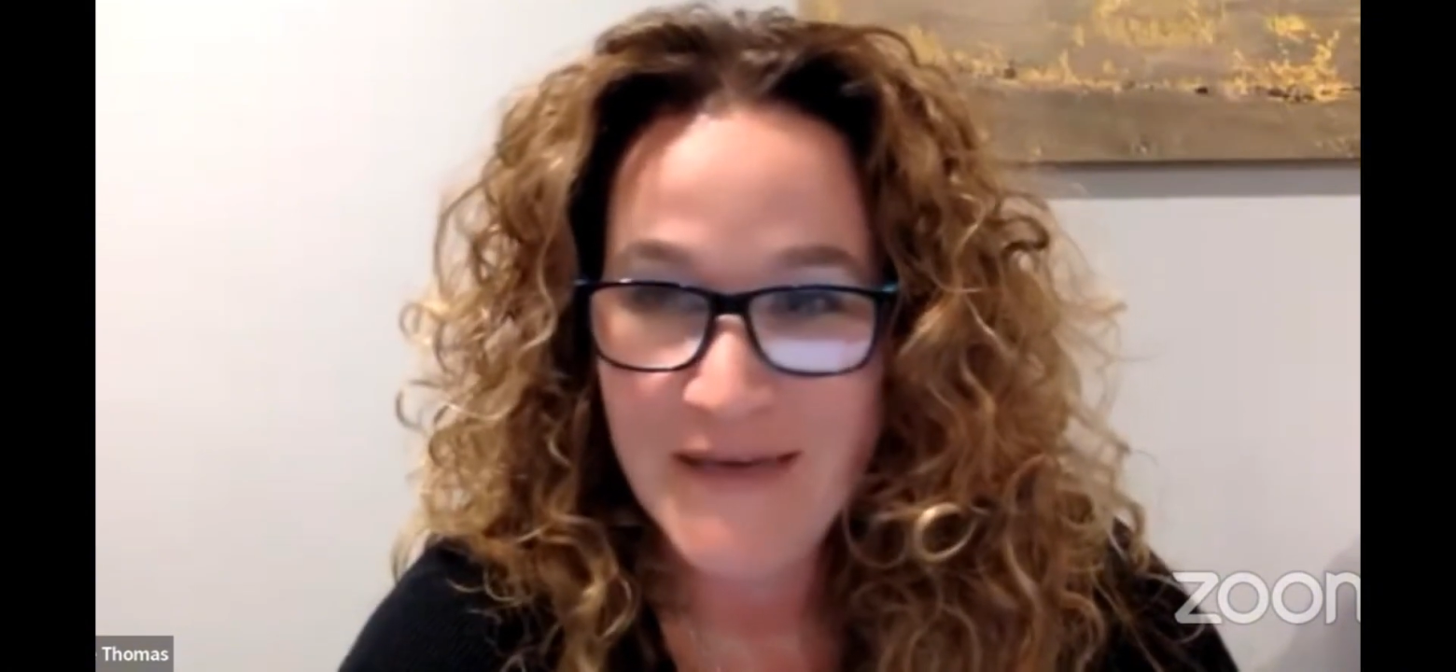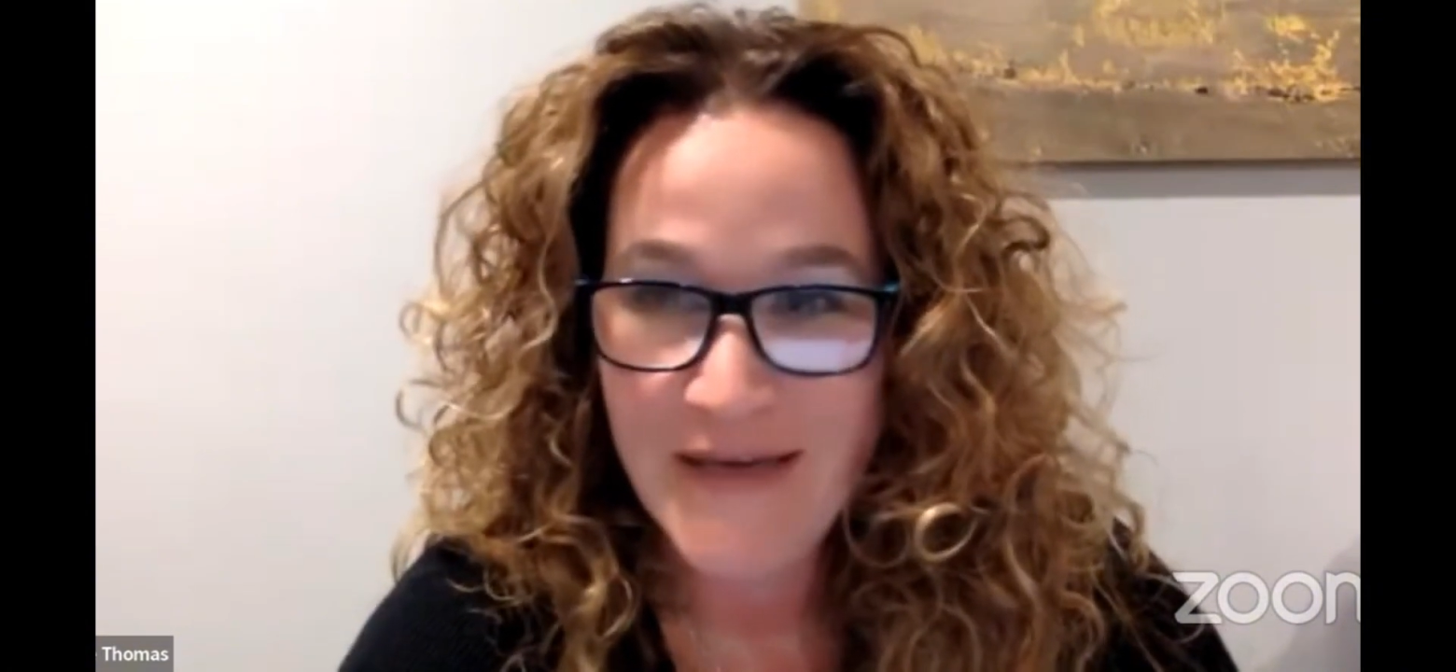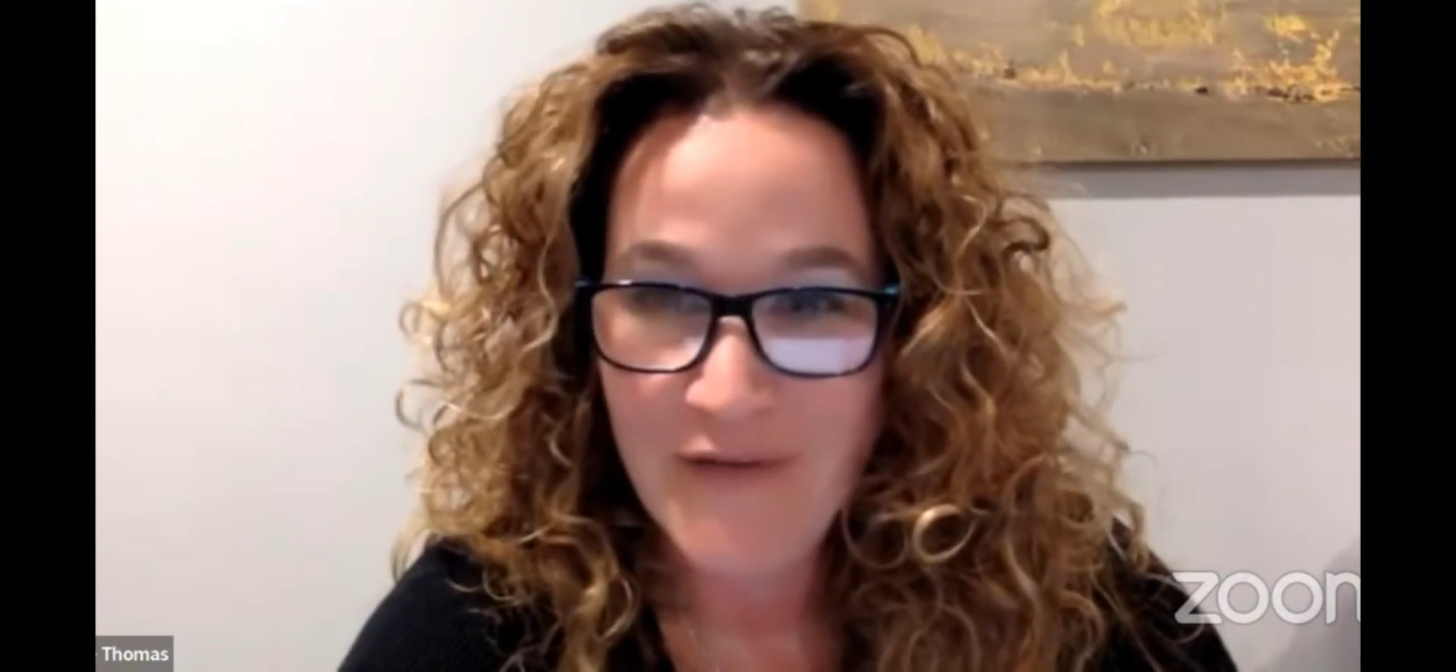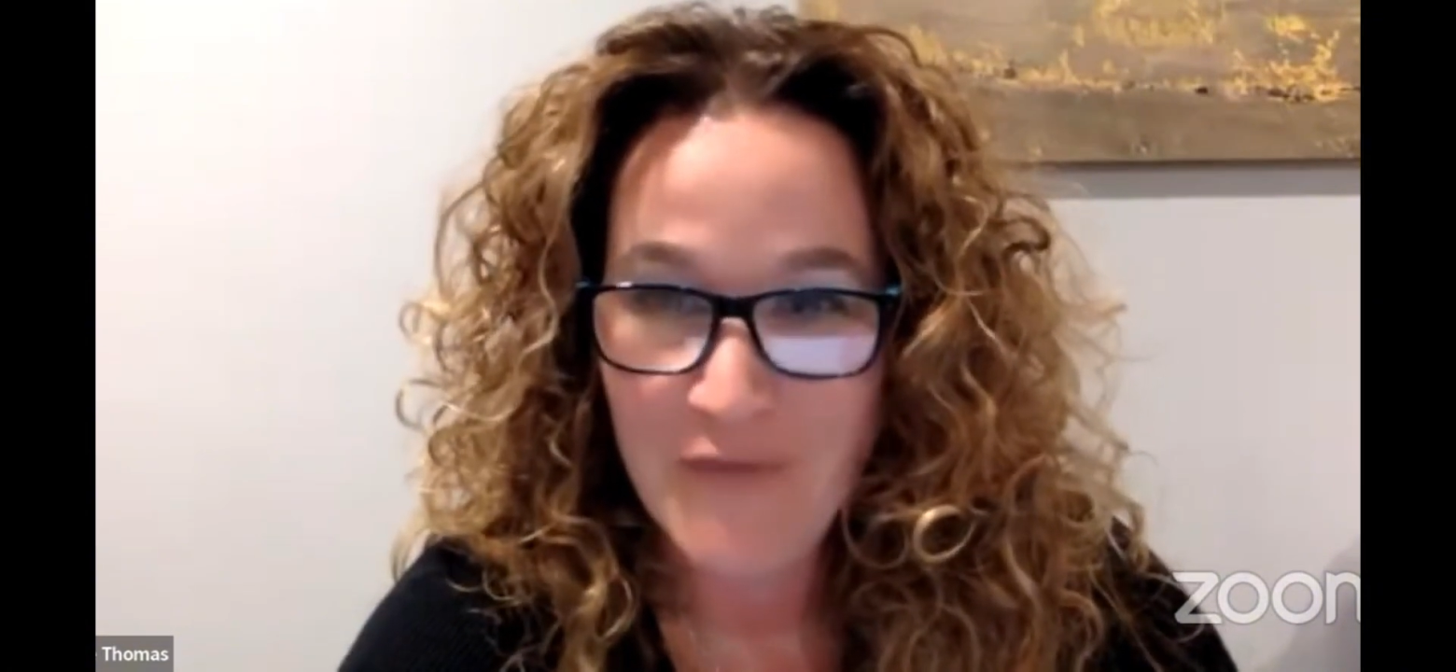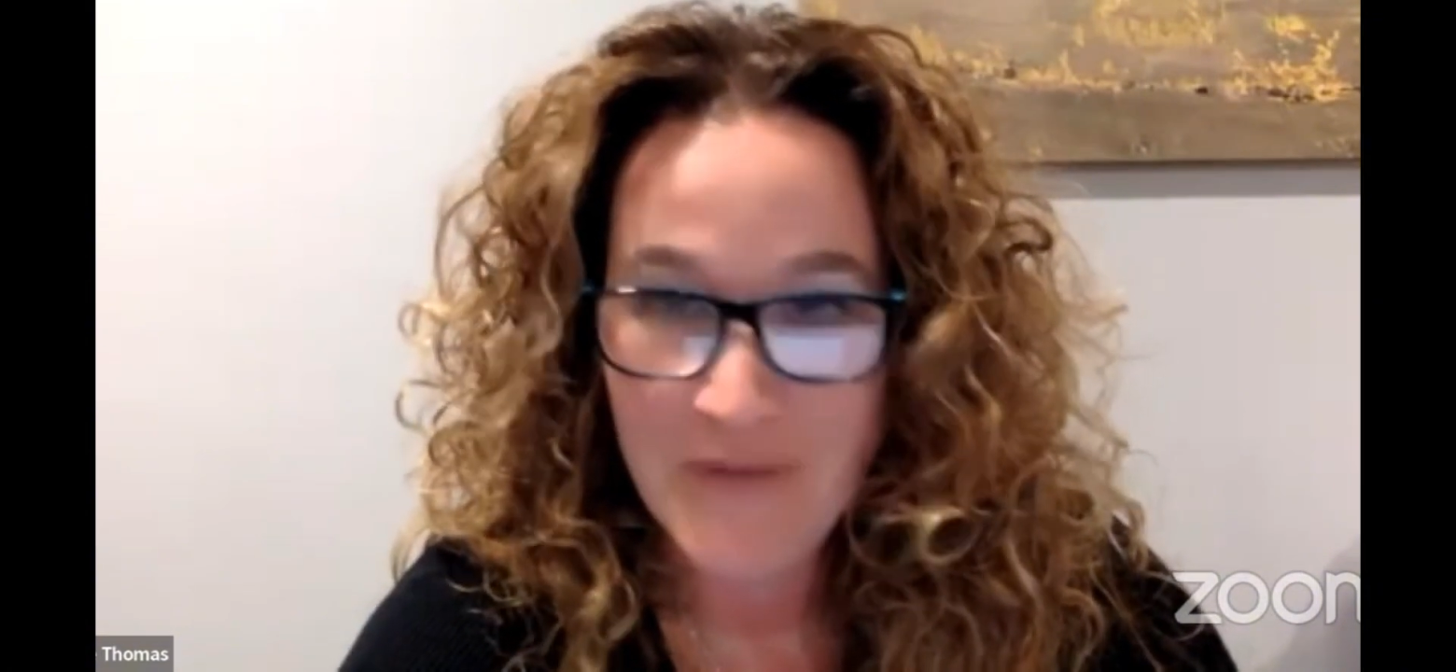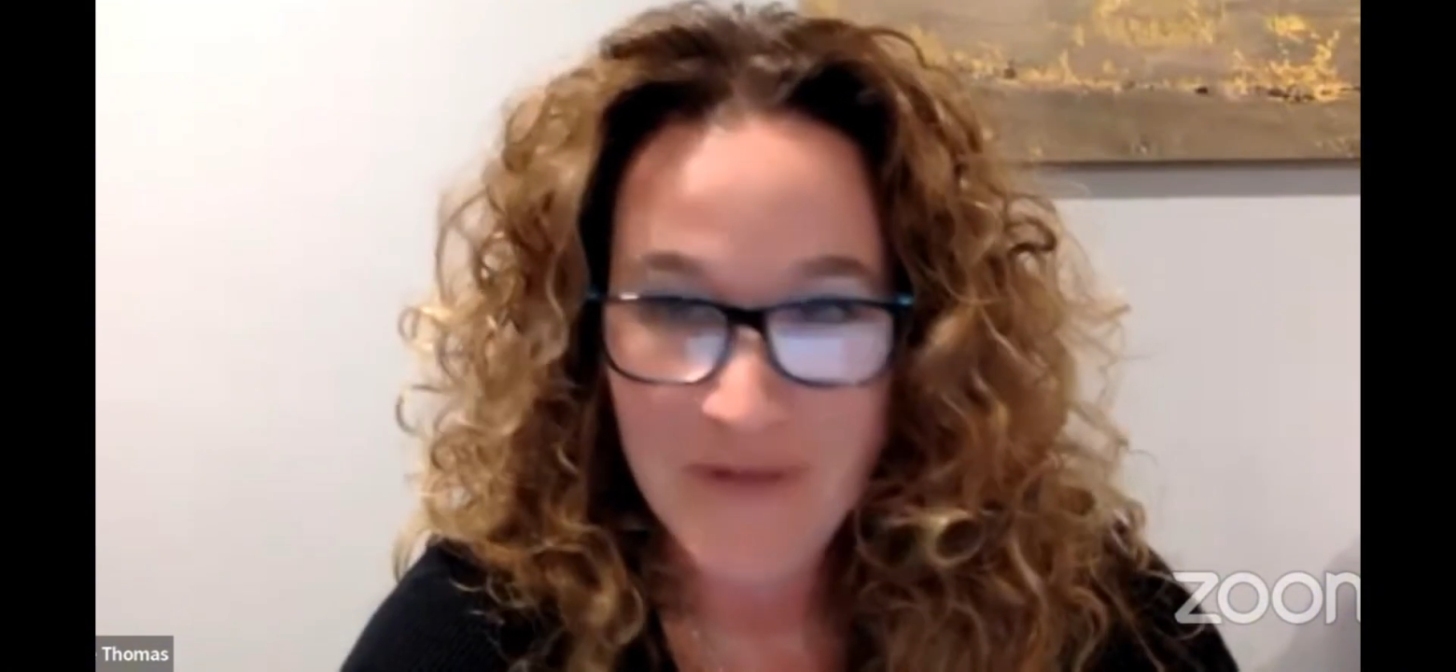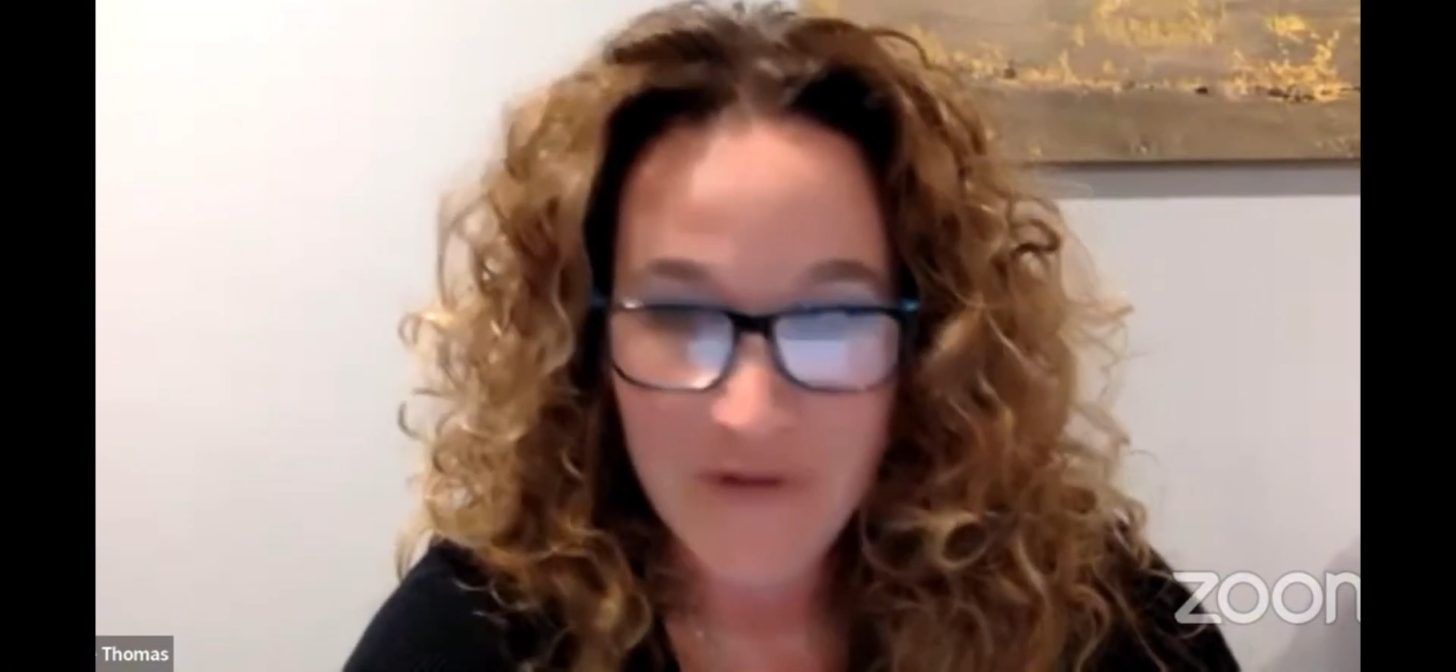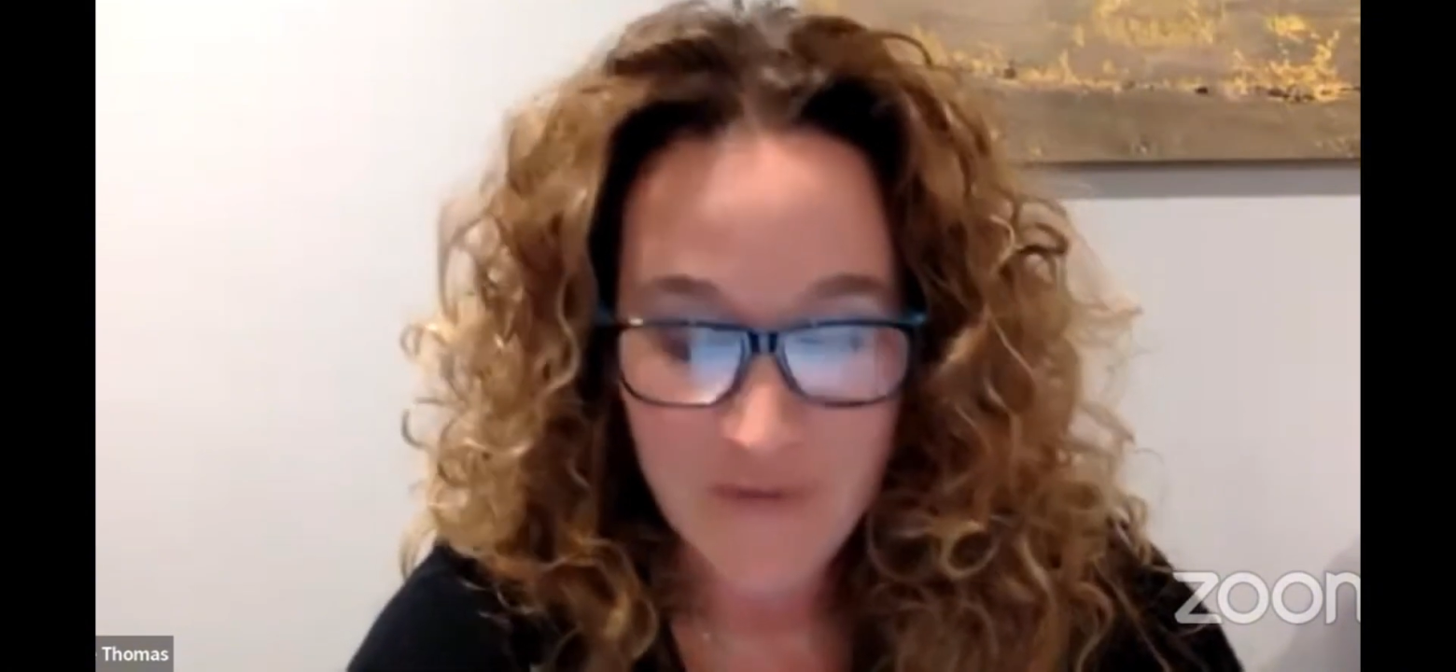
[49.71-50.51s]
and having been there